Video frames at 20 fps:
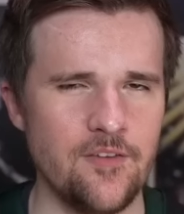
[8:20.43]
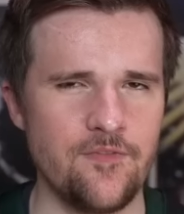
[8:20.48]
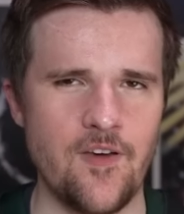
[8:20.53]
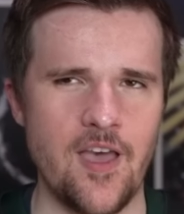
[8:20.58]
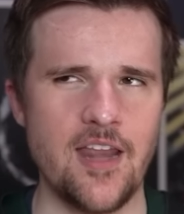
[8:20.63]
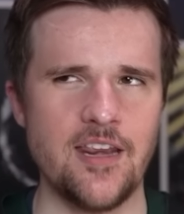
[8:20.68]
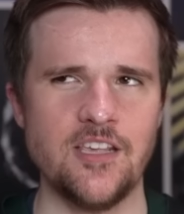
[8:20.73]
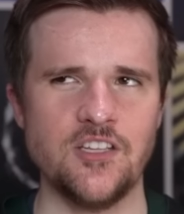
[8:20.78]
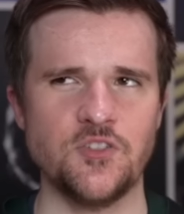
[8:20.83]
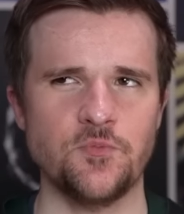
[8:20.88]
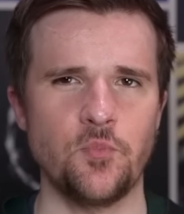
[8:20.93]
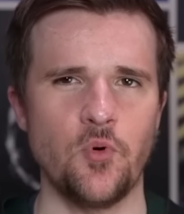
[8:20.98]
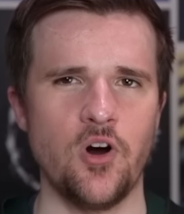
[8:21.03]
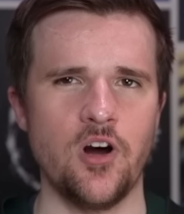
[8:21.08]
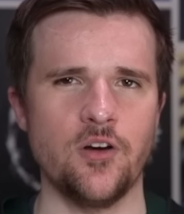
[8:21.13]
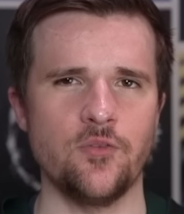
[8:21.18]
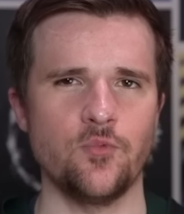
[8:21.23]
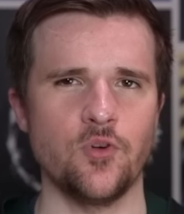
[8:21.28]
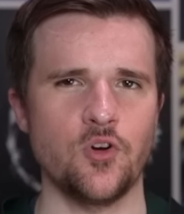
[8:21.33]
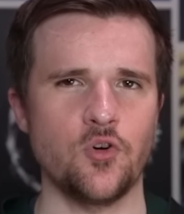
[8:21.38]
any
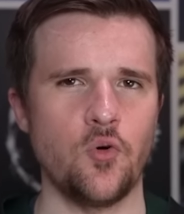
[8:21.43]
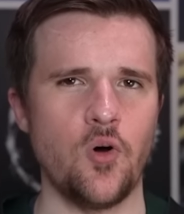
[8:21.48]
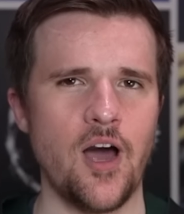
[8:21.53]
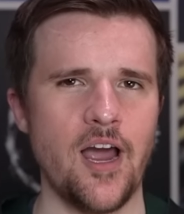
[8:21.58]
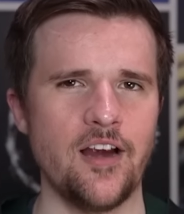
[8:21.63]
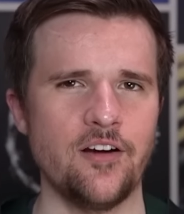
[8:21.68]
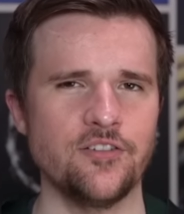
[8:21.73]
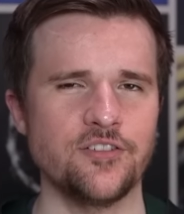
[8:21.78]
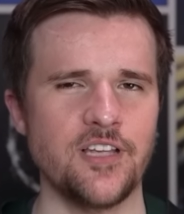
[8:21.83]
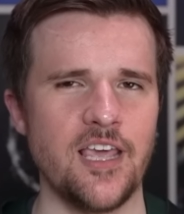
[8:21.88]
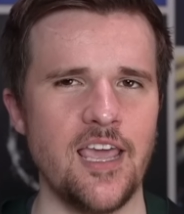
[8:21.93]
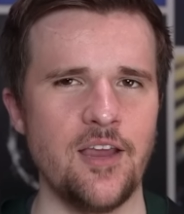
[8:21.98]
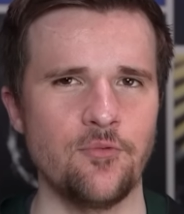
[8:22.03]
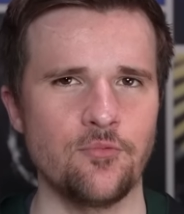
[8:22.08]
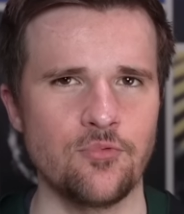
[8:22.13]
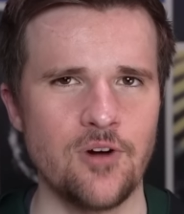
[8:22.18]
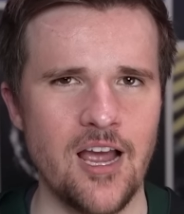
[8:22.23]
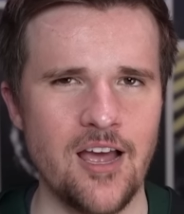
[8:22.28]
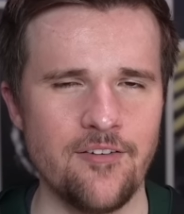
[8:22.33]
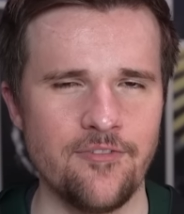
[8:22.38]
sport requires a
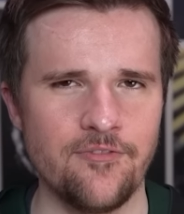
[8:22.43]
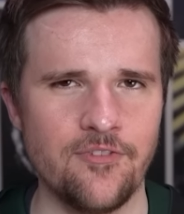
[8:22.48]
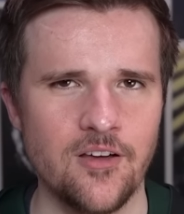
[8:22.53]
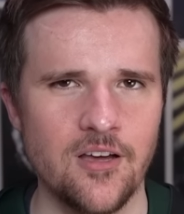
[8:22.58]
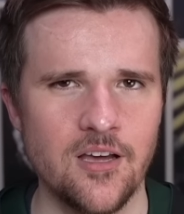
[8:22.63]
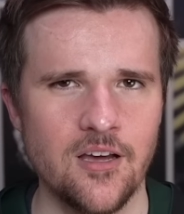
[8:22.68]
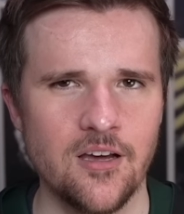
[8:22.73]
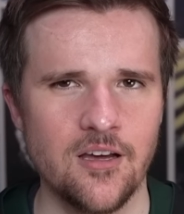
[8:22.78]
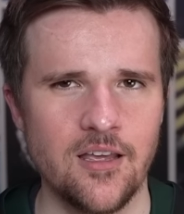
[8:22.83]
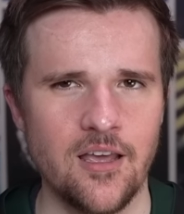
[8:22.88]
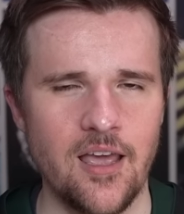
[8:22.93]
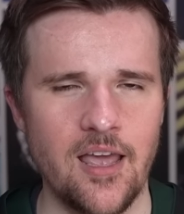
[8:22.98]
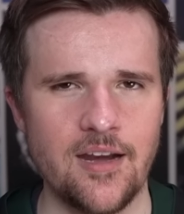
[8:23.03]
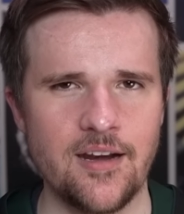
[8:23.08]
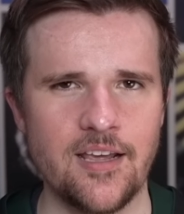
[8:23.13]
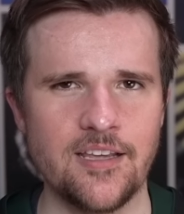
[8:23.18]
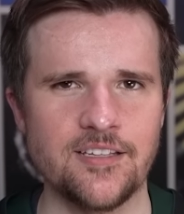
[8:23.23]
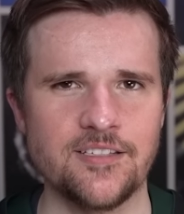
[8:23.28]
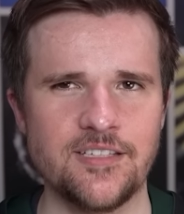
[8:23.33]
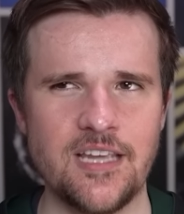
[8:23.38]
ref and
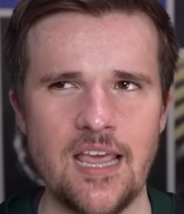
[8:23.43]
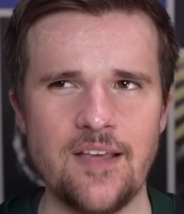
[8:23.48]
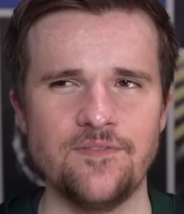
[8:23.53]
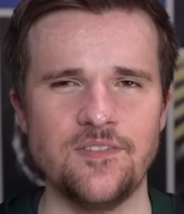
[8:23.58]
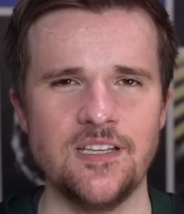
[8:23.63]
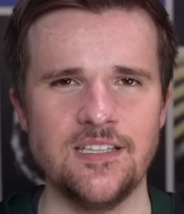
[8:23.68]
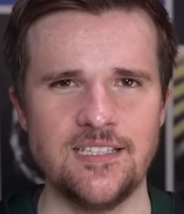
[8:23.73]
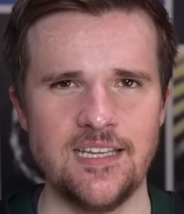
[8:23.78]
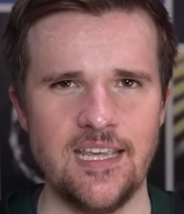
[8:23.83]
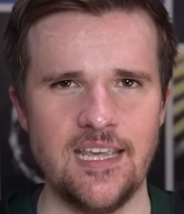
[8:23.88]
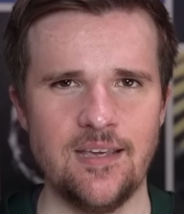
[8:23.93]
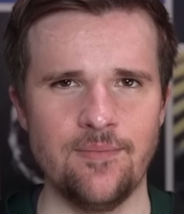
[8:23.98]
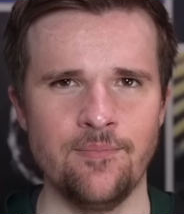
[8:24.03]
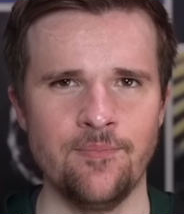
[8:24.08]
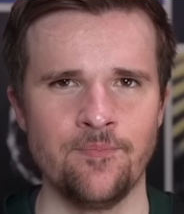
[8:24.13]
a safety team,